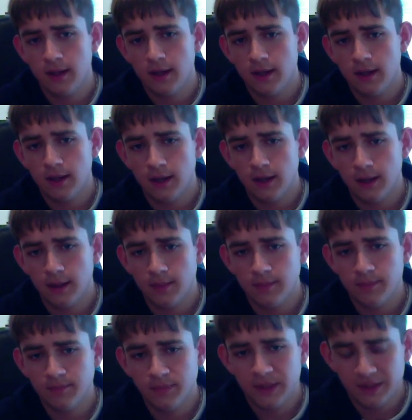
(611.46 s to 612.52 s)

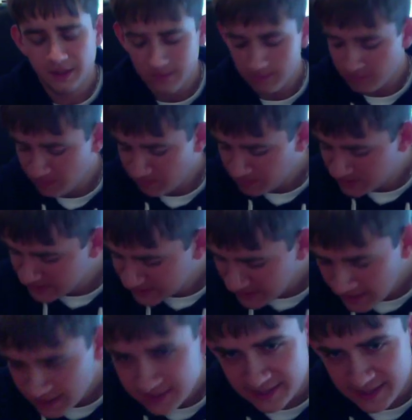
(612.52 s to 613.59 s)
But
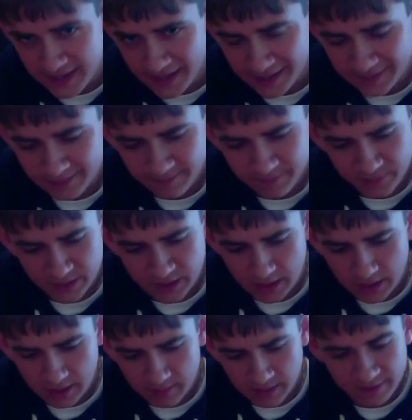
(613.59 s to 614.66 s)
besides that,
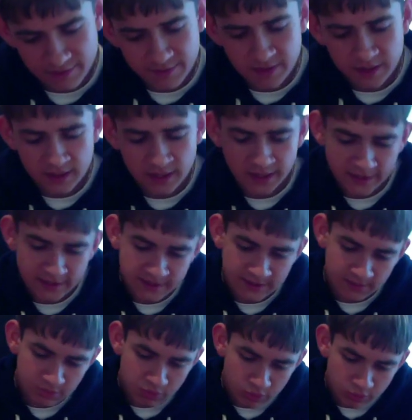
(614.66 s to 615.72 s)
I feel like it's a
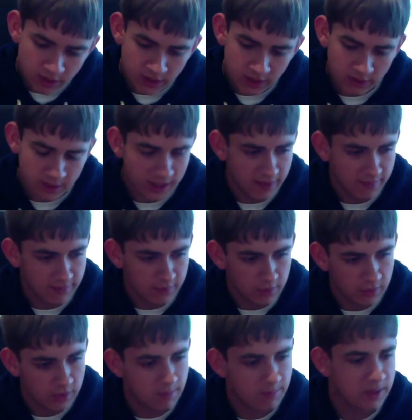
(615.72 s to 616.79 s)
pretty good headphone.
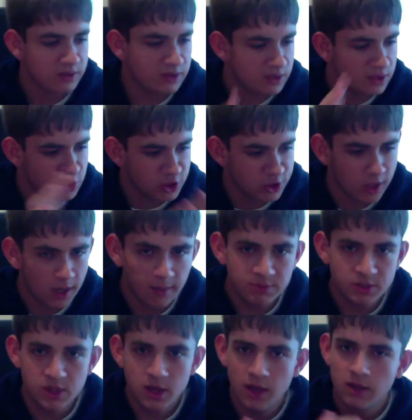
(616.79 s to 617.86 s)
Compared to the
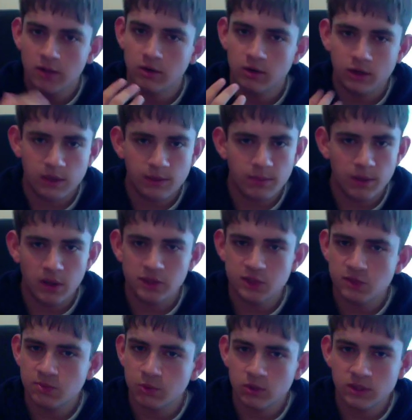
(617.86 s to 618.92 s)
Chops, they're a clip-on
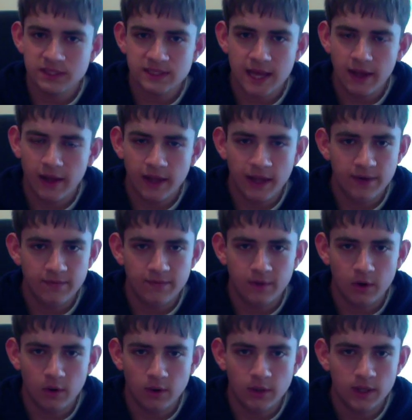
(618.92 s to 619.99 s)
sports-style
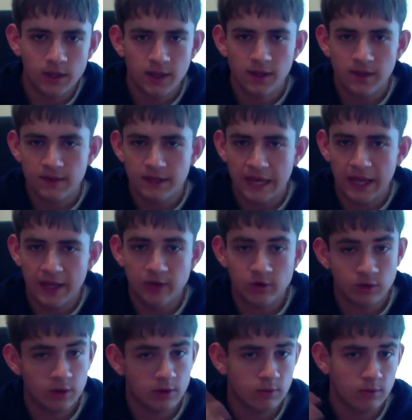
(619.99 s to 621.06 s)
headphone that you're
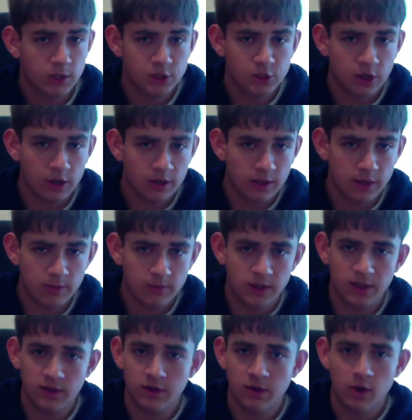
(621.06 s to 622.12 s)
going to run jogging
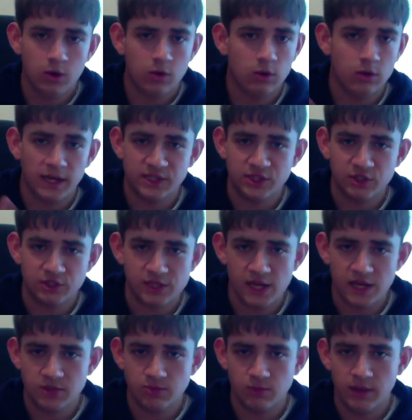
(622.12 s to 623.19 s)
with or
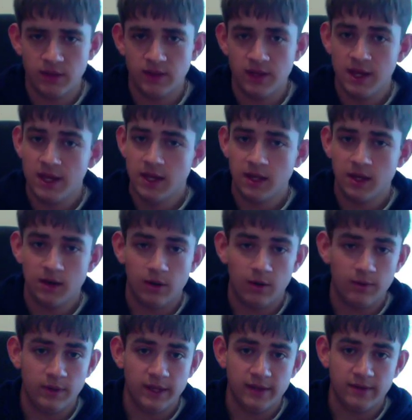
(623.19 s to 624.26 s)
exercise with. You
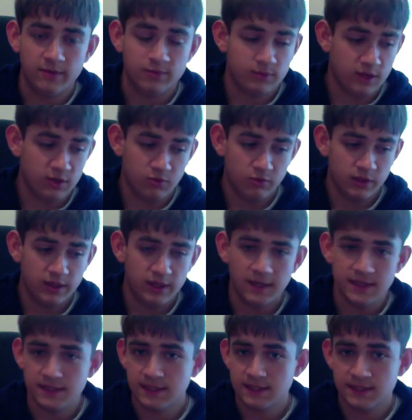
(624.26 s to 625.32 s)
know, it's really
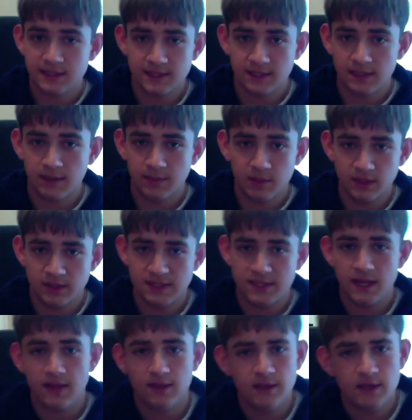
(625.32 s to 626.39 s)
nice because they clip on and
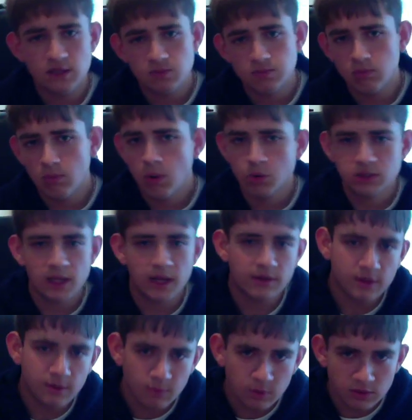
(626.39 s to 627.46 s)
stay. These most
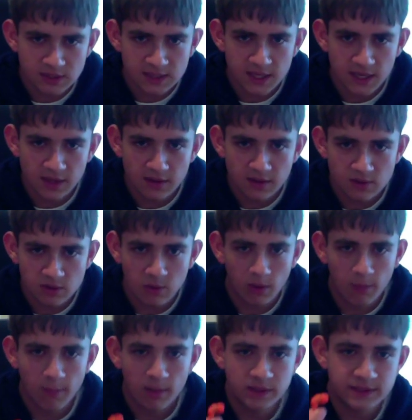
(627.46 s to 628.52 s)
likely won't stay. These
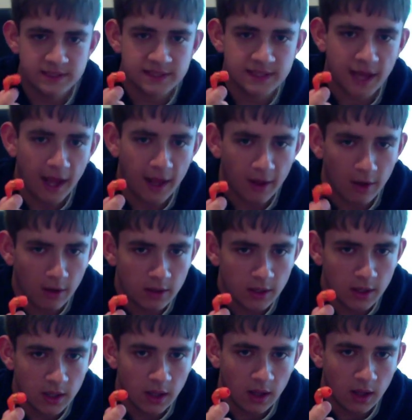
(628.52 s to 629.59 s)
are Bud style,
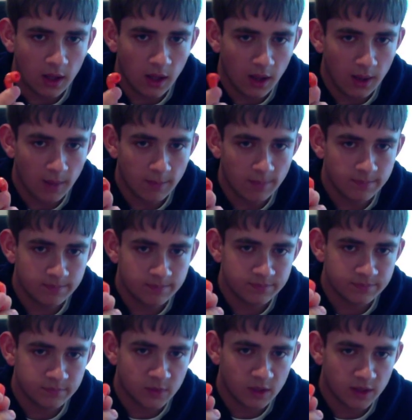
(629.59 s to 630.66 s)

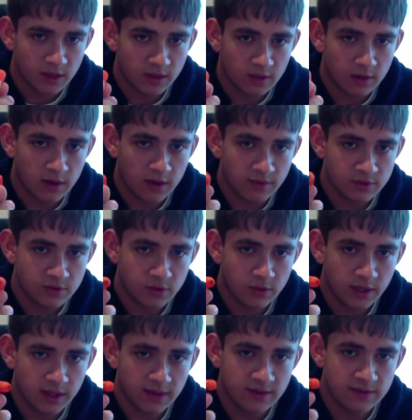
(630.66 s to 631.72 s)
like a lot of
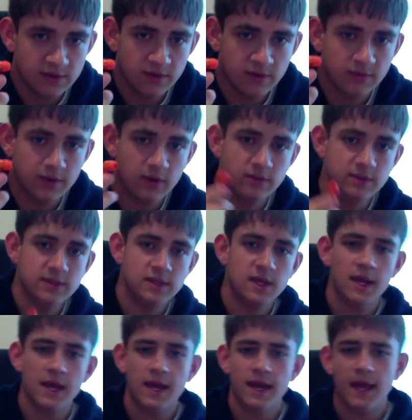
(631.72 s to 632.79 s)
Skullcandy's earphones.
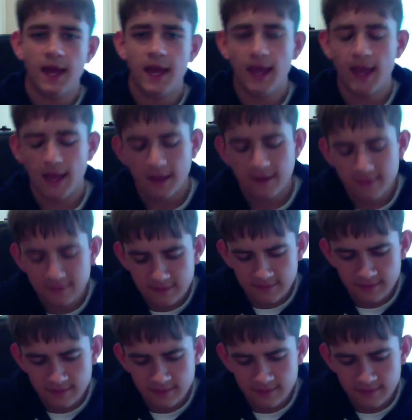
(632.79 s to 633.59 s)
And